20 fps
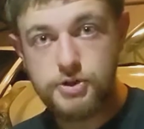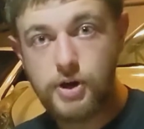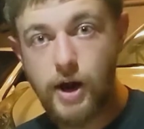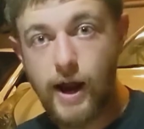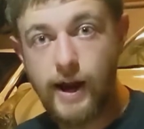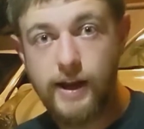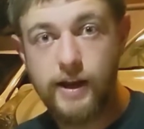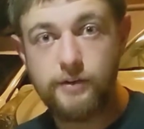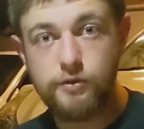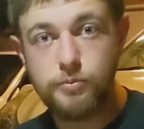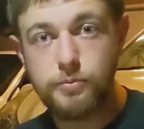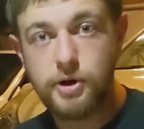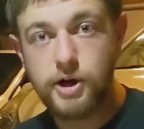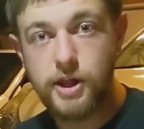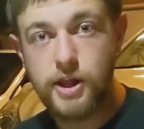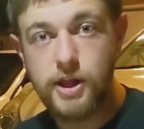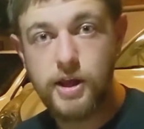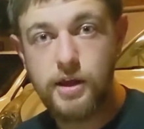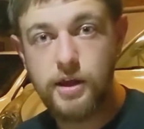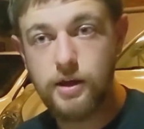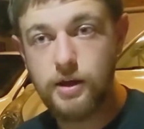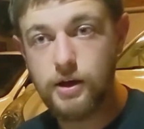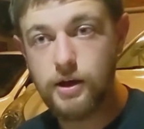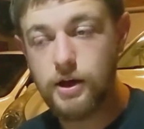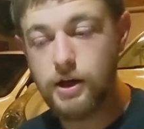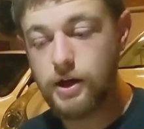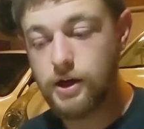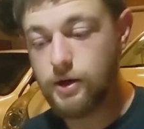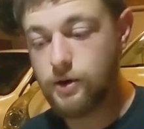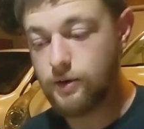Cracking, everybody.
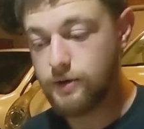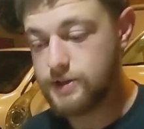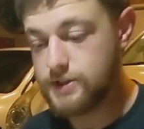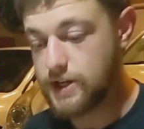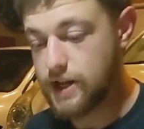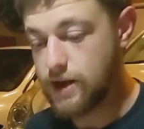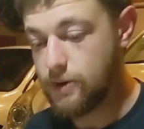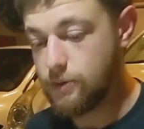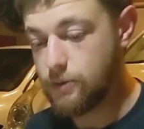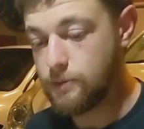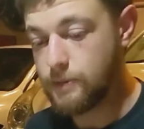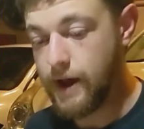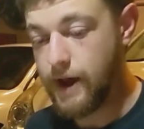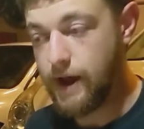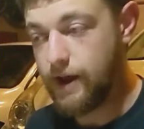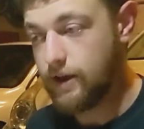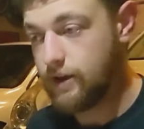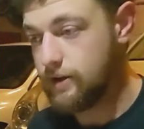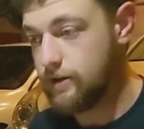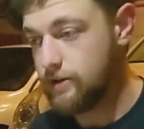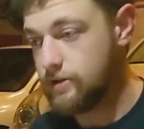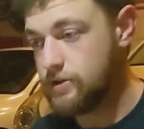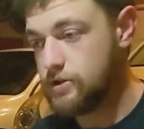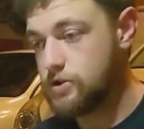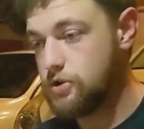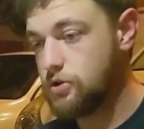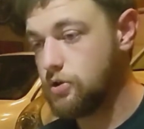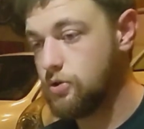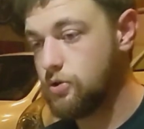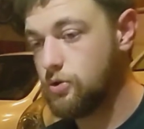Today we're back
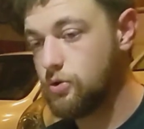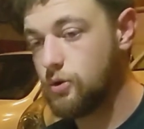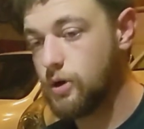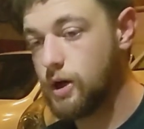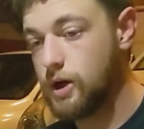to